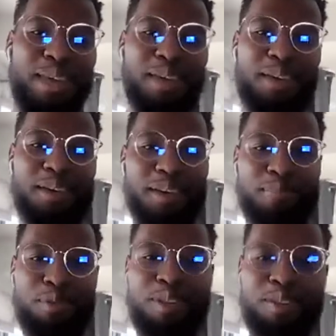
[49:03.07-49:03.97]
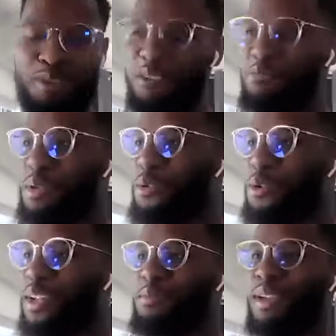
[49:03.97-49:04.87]
Being in front of
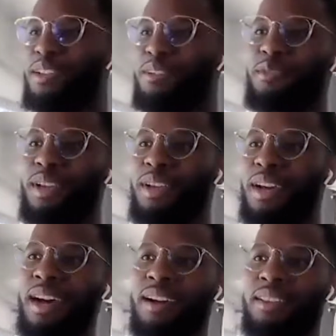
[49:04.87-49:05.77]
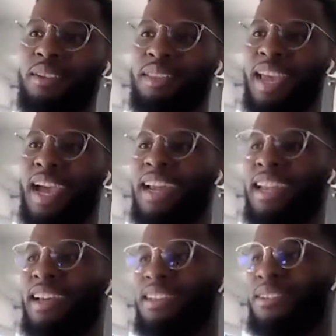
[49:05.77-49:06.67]
people, explaining the
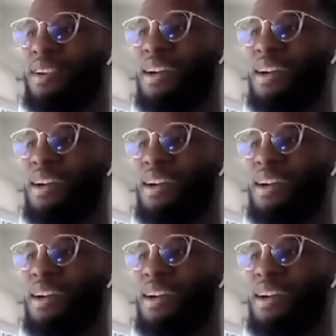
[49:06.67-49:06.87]
idea. So